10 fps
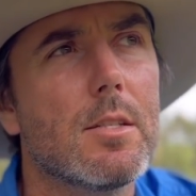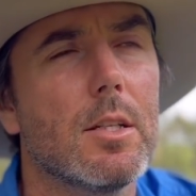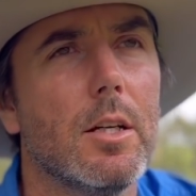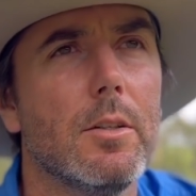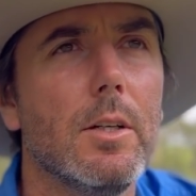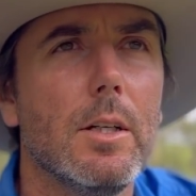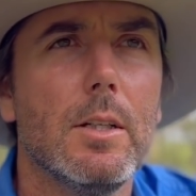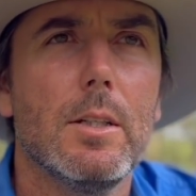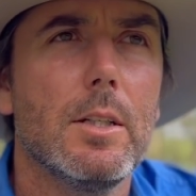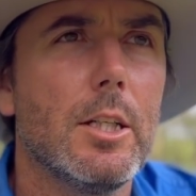So
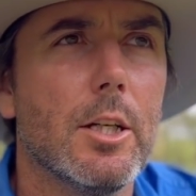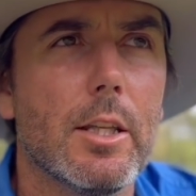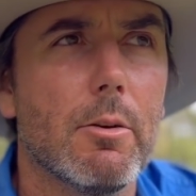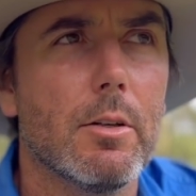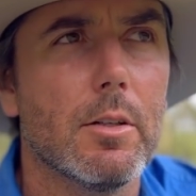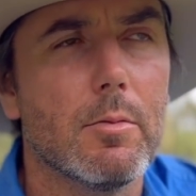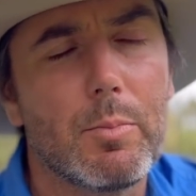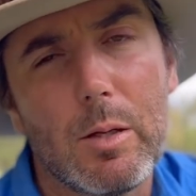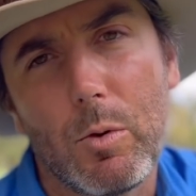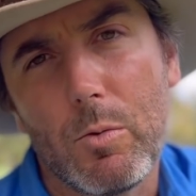
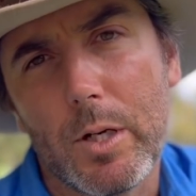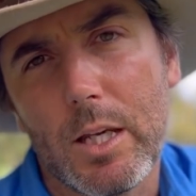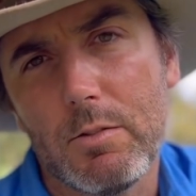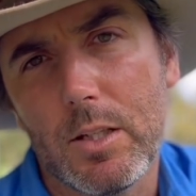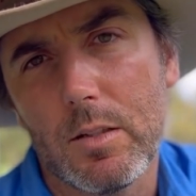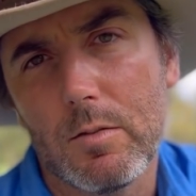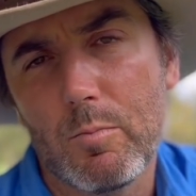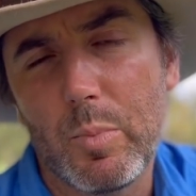people were giving